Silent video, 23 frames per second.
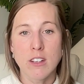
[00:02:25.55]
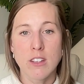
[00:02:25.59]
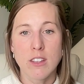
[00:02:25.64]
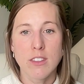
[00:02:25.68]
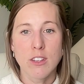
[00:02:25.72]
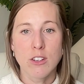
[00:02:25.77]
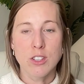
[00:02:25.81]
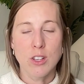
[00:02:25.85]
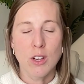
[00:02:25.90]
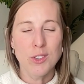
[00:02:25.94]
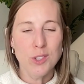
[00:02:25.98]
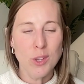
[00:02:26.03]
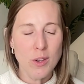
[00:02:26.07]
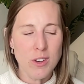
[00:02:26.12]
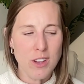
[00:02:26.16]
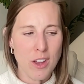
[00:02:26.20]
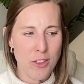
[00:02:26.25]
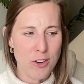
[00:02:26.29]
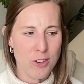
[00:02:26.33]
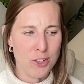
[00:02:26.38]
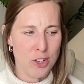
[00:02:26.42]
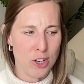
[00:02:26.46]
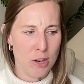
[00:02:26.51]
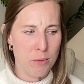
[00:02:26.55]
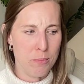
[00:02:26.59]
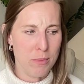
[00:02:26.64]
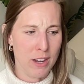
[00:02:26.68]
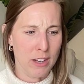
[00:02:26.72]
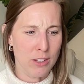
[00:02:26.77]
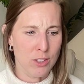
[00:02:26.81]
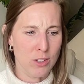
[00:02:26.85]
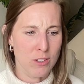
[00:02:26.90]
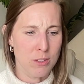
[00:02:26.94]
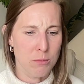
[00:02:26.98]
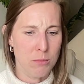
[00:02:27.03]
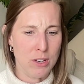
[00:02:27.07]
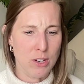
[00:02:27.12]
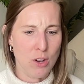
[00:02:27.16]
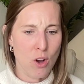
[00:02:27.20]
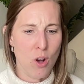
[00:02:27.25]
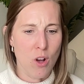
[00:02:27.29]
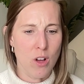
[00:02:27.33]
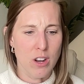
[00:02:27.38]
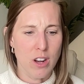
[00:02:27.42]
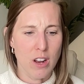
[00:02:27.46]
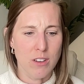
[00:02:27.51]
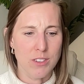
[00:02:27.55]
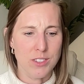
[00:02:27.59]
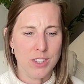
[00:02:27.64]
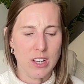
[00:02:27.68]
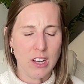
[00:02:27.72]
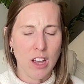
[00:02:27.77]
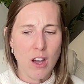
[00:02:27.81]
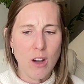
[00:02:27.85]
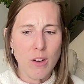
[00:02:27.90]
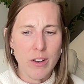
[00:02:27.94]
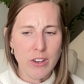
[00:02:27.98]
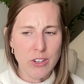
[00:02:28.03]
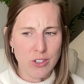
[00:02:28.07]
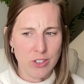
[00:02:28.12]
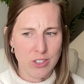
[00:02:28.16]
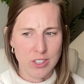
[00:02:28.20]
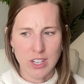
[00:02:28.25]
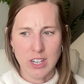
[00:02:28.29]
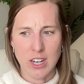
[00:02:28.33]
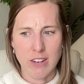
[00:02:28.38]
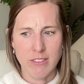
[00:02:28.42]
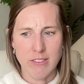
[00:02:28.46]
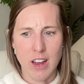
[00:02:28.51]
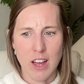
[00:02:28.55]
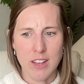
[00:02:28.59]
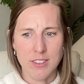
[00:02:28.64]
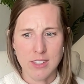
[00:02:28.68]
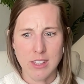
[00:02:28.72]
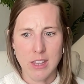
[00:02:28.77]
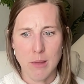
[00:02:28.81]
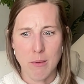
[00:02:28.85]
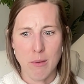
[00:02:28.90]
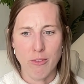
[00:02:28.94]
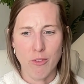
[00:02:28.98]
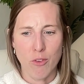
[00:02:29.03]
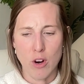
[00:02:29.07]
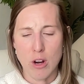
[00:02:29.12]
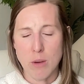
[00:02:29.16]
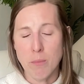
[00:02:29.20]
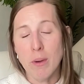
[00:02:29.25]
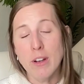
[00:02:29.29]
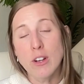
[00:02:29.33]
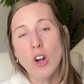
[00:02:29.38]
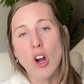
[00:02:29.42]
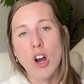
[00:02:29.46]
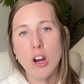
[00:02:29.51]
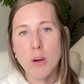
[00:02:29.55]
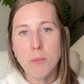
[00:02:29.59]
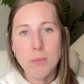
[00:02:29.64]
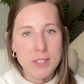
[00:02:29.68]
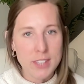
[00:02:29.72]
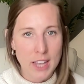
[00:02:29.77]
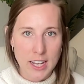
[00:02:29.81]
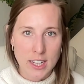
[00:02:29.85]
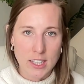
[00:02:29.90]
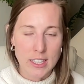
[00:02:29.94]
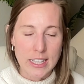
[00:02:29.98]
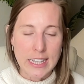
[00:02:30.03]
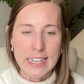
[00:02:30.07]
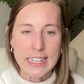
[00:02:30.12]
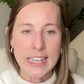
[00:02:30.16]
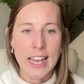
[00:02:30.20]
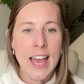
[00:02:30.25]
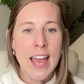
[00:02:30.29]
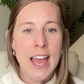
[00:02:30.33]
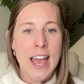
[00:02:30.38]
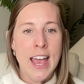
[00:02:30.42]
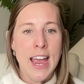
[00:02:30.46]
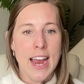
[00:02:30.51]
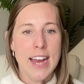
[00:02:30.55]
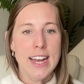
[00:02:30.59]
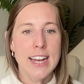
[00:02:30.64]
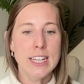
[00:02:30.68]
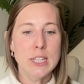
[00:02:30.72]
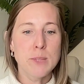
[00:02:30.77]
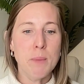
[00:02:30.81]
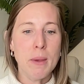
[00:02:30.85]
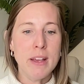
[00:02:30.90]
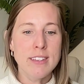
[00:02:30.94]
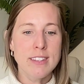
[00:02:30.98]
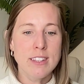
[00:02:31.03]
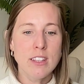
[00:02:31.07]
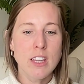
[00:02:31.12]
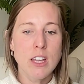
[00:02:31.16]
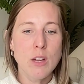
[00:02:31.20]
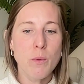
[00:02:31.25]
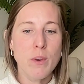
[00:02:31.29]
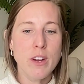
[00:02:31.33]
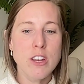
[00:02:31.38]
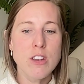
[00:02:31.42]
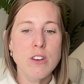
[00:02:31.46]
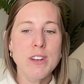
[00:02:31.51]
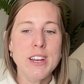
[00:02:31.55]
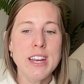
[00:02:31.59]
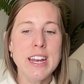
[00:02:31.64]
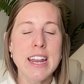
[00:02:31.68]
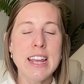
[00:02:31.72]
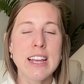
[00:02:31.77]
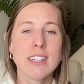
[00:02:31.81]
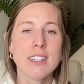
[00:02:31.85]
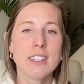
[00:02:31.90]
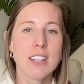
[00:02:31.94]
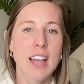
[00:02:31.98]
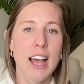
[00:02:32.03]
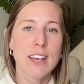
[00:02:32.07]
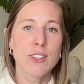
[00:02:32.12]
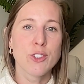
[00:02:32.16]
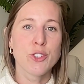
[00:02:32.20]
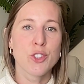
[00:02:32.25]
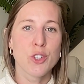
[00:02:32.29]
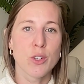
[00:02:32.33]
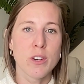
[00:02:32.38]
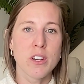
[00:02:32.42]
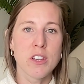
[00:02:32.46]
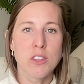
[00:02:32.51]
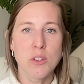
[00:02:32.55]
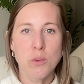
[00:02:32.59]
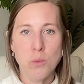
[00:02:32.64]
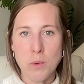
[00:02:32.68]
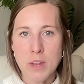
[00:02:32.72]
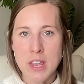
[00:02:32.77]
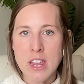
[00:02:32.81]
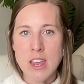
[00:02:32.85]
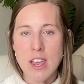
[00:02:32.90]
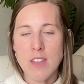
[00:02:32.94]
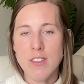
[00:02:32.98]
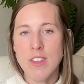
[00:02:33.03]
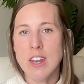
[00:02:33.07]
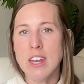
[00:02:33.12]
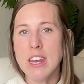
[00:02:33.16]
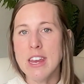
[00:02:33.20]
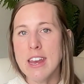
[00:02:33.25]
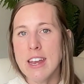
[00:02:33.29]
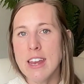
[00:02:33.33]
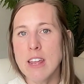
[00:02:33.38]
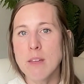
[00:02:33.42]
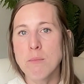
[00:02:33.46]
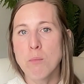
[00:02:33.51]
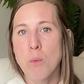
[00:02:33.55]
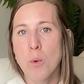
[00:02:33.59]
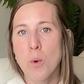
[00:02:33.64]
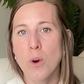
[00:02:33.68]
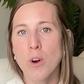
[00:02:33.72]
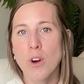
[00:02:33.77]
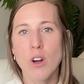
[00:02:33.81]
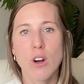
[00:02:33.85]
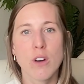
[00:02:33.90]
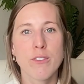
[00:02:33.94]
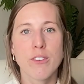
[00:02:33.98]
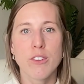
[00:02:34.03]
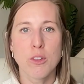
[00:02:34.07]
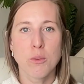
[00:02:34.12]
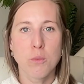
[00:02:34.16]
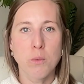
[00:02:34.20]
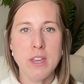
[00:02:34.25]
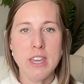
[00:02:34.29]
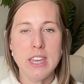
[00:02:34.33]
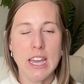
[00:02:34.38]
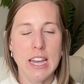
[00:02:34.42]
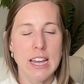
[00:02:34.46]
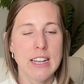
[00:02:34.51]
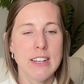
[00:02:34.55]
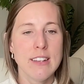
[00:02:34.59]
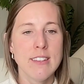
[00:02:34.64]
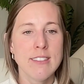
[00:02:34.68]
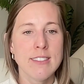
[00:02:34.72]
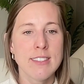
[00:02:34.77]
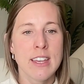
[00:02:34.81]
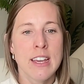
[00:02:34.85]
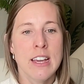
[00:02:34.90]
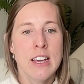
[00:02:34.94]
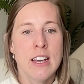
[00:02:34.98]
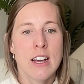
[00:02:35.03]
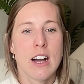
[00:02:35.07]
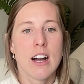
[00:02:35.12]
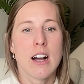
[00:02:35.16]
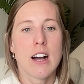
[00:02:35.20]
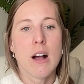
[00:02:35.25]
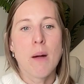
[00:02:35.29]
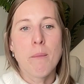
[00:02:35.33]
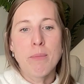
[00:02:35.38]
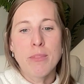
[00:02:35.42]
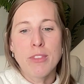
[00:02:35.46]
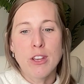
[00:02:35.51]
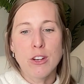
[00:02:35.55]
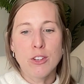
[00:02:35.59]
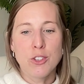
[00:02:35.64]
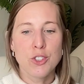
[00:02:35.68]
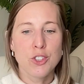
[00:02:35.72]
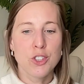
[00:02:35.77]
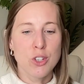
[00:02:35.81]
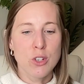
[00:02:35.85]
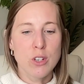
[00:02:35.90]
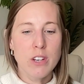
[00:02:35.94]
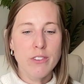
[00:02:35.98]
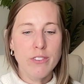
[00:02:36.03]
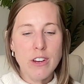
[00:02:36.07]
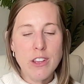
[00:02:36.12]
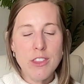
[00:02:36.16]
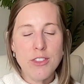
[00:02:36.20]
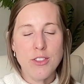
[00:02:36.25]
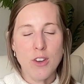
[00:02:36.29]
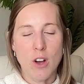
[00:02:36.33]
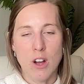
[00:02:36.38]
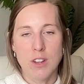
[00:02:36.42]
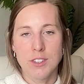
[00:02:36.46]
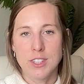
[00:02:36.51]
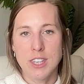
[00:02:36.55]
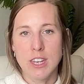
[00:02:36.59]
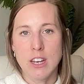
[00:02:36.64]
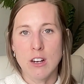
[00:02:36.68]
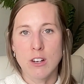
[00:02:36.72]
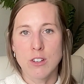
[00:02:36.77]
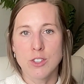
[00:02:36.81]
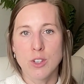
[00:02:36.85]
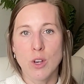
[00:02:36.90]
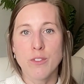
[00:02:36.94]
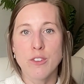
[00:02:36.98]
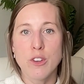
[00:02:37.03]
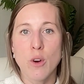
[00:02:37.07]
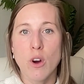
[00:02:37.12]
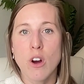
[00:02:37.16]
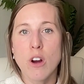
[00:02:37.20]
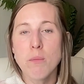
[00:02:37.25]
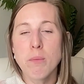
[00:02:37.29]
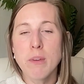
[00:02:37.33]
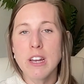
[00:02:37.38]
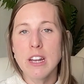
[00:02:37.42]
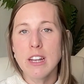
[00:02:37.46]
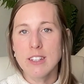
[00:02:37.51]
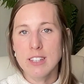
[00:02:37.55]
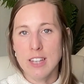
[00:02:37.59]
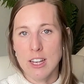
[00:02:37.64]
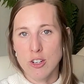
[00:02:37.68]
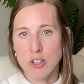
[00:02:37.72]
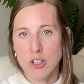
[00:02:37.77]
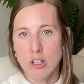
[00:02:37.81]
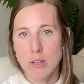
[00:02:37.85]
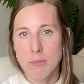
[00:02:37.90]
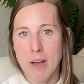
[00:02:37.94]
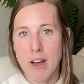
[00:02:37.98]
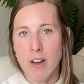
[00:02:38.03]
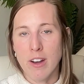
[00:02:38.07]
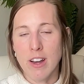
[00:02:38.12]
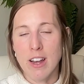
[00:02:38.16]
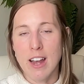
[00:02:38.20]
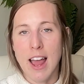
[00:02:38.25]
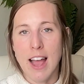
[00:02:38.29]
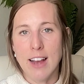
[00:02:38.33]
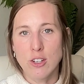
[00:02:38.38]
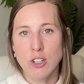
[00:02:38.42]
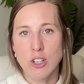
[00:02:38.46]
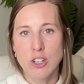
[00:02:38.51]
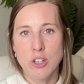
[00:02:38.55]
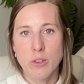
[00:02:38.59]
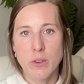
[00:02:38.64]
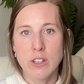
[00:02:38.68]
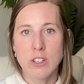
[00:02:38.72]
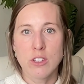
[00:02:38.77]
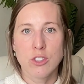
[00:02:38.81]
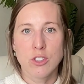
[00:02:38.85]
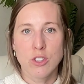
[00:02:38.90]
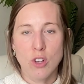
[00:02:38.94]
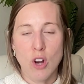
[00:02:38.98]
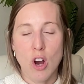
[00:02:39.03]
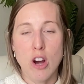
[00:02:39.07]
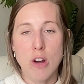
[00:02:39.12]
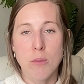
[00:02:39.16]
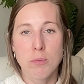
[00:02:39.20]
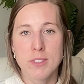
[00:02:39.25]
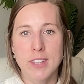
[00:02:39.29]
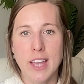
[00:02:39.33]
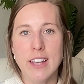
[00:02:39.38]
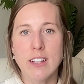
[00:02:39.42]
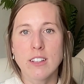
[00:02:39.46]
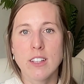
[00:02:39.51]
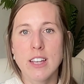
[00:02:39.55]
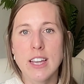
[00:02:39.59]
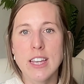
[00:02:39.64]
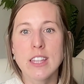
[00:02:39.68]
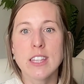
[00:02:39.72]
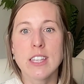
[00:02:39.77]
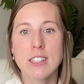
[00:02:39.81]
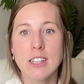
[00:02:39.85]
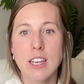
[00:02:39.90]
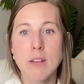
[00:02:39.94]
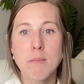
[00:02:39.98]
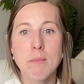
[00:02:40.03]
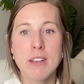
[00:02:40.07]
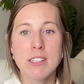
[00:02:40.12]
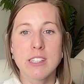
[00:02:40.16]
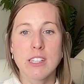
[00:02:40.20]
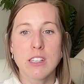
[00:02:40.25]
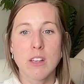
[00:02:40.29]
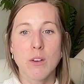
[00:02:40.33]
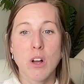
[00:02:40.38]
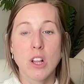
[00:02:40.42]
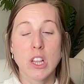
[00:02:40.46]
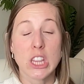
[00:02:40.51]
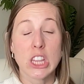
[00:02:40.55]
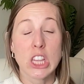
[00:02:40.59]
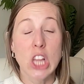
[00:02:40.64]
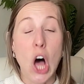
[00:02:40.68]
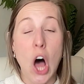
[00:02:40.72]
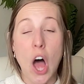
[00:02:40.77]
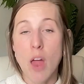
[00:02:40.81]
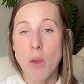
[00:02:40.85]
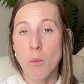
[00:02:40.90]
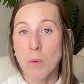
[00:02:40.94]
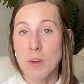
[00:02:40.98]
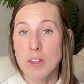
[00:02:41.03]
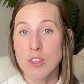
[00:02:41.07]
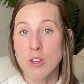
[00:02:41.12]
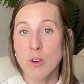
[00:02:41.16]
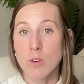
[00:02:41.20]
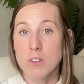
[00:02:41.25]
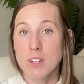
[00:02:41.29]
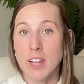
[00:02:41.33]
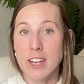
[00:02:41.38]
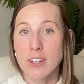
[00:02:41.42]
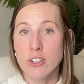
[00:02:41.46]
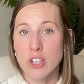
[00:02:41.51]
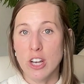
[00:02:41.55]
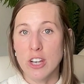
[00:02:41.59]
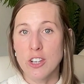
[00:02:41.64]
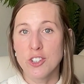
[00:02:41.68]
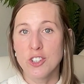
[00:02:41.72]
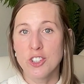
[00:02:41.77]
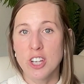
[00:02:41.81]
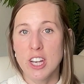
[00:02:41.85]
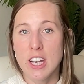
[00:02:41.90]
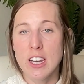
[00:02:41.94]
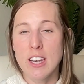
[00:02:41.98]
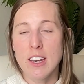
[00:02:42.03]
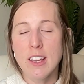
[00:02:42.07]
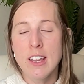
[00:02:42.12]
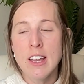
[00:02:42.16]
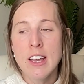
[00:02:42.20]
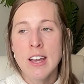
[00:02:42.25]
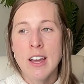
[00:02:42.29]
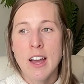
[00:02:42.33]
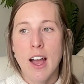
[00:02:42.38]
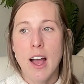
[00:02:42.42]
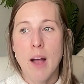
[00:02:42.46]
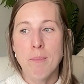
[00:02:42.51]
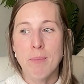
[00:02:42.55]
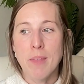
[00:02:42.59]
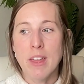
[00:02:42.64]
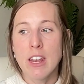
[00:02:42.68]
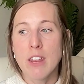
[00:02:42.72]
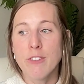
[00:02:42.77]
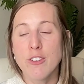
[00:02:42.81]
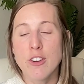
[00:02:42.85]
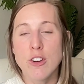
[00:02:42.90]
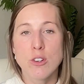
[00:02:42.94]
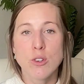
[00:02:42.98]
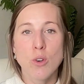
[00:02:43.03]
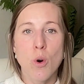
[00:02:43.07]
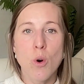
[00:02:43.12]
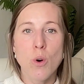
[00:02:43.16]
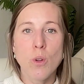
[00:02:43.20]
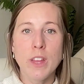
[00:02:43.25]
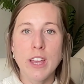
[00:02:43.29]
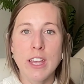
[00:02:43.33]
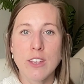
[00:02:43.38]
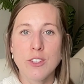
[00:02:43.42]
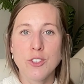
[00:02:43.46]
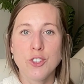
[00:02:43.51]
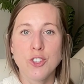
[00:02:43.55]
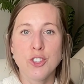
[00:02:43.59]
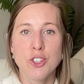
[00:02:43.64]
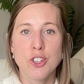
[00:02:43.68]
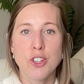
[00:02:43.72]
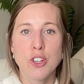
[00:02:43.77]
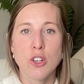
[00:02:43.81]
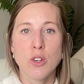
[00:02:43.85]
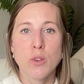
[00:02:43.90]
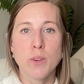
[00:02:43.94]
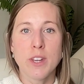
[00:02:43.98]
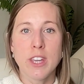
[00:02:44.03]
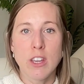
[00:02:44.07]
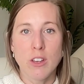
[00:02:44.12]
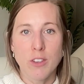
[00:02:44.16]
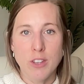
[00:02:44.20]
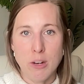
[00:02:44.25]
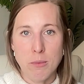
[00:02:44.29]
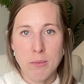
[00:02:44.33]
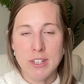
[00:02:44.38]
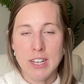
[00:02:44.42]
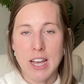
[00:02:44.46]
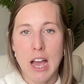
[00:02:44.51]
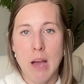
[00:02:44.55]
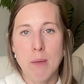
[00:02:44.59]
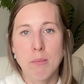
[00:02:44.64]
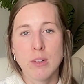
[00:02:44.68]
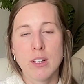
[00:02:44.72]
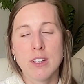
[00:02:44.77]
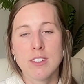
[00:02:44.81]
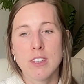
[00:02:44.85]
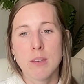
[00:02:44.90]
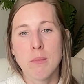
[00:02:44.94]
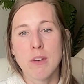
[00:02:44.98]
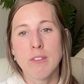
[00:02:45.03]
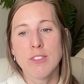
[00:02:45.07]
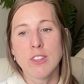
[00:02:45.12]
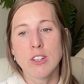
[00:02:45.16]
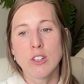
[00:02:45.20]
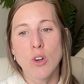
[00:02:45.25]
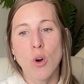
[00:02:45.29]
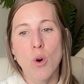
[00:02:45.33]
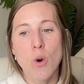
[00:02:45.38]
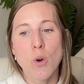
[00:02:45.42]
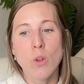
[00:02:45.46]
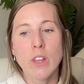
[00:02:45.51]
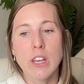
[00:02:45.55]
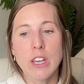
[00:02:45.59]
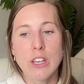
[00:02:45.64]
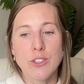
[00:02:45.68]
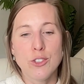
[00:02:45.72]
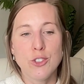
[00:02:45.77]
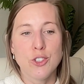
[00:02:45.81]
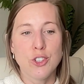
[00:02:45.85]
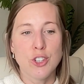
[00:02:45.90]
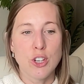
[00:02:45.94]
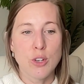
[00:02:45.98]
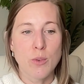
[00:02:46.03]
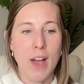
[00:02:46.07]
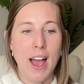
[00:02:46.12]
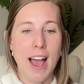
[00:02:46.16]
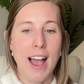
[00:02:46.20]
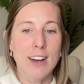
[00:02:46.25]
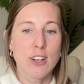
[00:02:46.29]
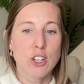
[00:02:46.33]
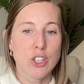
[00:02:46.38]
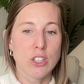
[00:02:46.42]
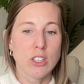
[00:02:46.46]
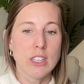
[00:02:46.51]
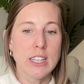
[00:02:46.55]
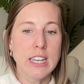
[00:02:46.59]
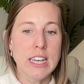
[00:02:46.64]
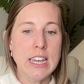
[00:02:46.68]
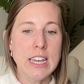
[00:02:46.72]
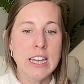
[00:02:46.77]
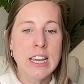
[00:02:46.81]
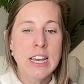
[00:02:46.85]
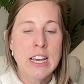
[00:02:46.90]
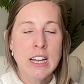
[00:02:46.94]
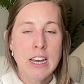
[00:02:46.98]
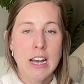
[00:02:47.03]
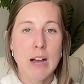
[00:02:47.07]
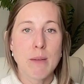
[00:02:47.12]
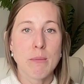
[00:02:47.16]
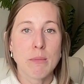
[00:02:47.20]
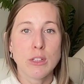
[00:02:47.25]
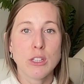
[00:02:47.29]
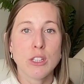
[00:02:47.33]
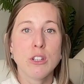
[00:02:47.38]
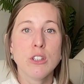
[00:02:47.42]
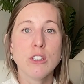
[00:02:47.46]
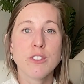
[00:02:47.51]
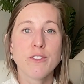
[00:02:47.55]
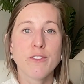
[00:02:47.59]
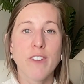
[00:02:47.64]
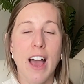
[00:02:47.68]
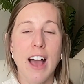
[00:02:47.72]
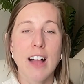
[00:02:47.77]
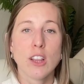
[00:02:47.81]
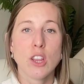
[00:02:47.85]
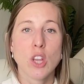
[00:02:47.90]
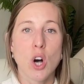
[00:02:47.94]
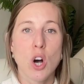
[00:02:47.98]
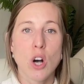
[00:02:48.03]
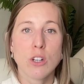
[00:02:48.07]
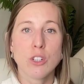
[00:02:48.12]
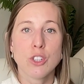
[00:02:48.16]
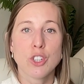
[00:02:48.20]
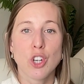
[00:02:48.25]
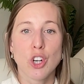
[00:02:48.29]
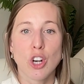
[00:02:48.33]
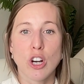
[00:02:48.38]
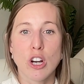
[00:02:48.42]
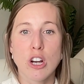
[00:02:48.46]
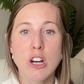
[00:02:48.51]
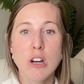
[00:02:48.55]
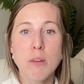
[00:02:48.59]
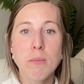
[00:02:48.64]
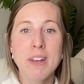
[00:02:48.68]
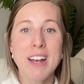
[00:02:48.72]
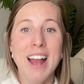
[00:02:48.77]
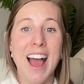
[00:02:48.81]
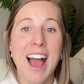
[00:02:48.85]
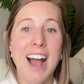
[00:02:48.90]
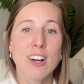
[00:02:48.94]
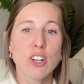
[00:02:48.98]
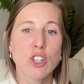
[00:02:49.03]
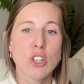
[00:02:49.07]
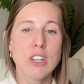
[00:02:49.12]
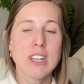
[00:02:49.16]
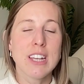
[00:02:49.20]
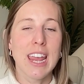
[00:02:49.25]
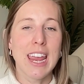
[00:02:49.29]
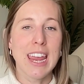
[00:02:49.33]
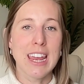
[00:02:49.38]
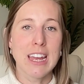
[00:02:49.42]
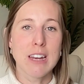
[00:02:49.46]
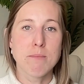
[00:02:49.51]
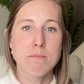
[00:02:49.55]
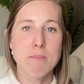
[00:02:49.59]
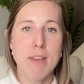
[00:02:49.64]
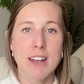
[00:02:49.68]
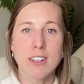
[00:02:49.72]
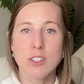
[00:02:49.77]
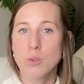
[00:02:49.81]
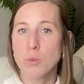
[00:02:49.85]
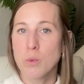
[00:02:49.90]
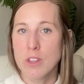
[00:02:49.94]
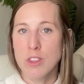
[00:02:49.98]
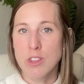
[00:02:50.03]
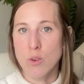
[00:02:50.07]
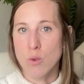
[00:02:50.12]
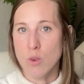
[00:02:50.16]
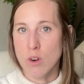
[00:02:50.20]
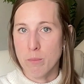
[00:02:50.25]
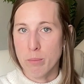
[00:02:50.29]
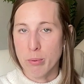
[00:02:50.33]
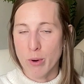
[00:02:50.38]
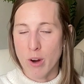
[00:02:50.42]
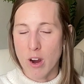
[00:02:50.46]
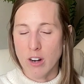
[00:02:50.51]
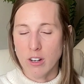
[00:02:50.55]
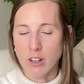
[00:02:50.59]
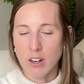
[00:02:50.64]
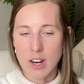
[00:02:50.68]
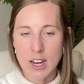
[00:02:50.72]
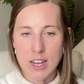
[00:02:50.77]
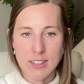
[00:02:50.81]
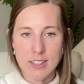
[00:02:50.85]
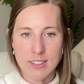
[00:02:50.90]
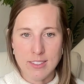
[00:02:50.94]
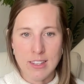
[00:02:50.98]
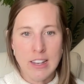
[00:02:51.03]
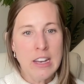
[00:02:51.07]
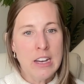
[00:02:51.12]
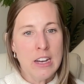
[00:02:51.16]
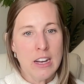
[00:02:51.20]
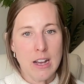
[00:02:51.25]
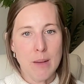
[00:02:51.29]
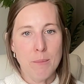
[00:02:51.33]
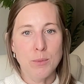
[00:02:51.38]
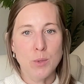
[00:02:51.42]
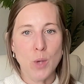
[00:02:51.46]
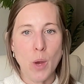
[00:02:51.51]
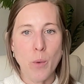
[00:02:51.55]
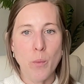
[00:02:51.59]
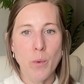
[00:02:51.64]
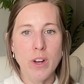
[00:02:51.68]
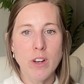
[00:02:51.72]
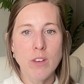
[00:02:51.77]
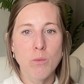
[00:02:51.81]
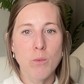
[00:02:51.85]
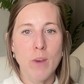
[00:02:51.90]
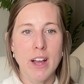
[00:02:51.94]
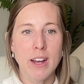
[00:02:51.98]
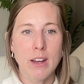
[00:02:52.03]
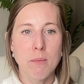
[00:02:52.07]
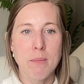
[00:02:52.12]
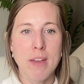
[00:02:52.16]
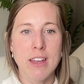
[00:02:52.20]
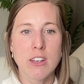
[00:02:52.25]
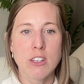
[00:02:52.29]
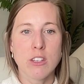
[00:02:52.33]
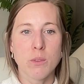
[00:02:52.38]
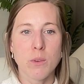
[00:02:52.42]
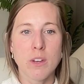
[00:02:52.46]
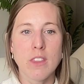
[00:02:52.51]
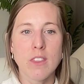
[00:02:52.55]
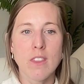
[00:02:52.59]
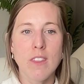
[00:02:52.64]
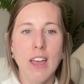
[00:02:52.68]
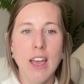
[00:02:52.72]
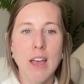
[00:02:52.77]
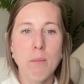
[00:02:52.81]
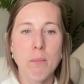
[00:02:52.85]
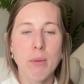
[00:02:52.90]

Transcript: There's also another term that I saw somebody call it, and I was like, oh, interesting. I've not seen it before. But carb cycling, and it's basically where you're eating less during the week and then eating more over the weekends. There's 2 different thoughts here. So if you are being intentional about it and actually doing carb cycling, this can mess a lot with your digestion. And if your goal is to heal your metabolism, if the goal is to actually lose fat long term, it actually can mess with your progress. So I wouldn't recommend doing that.